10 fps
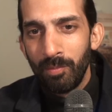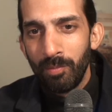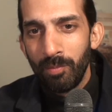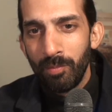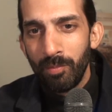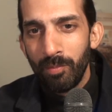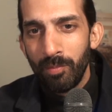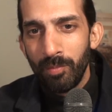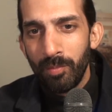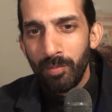
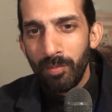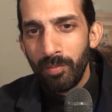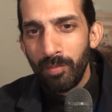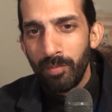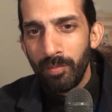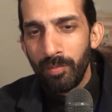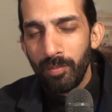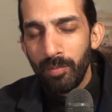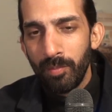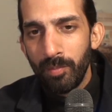
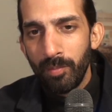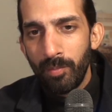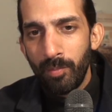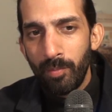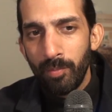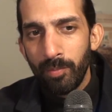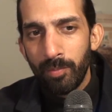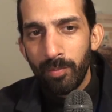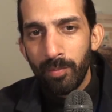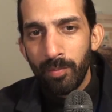
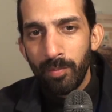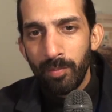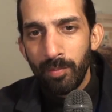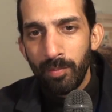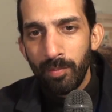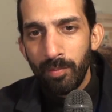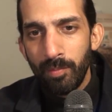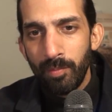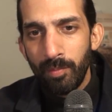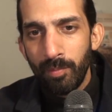
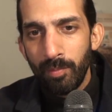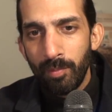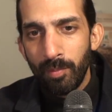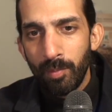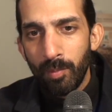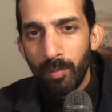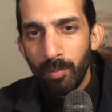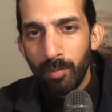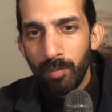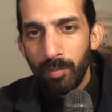
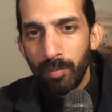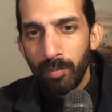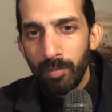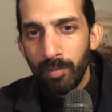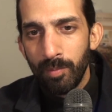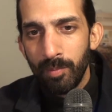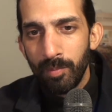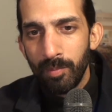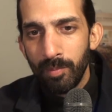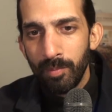
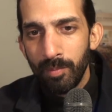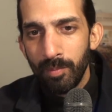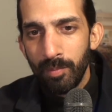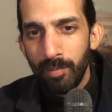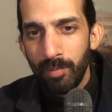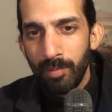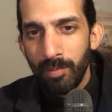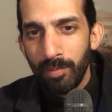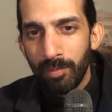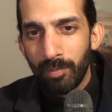
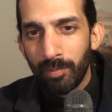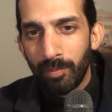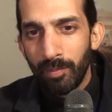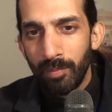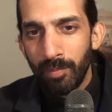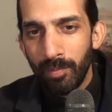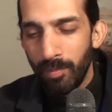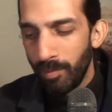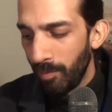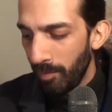No words are spoken by the person on screen.